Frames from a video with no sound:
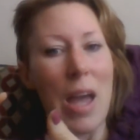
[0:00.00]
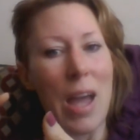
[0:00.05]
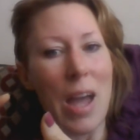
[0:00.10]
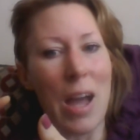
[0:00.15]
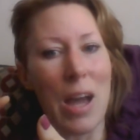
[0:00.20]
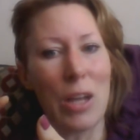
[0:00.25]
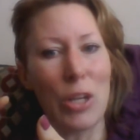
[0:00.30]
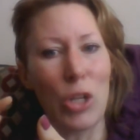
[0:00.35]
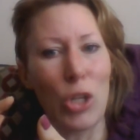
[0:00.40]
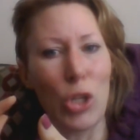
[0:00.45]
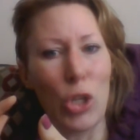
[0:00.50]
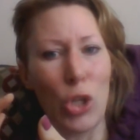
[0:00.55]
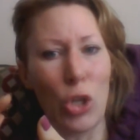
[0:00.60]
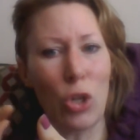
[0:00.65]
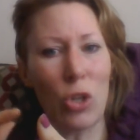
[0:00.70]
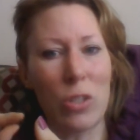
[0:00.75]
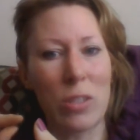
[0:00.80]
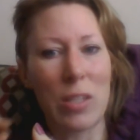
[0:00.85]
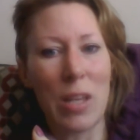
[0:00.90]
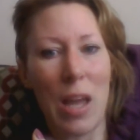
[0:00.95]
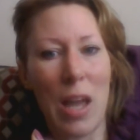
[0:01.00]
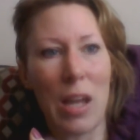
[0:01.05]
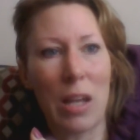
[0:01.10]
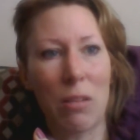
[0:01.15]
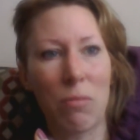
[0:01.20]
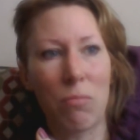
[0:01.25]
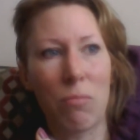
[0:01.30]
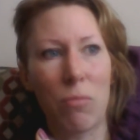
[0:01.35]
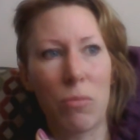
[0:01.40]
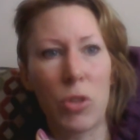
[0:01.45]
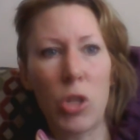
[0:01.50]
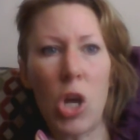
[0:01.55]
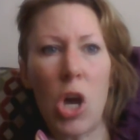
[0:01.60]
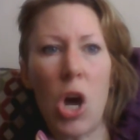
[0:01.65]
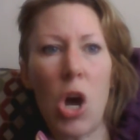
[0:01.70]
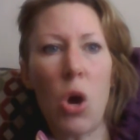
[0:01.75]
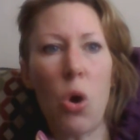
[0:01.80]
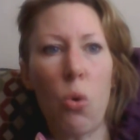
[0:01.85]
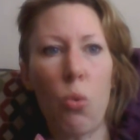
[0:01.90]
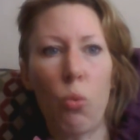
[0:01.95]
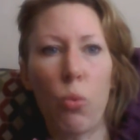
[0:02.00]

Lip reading: And you're saying, no,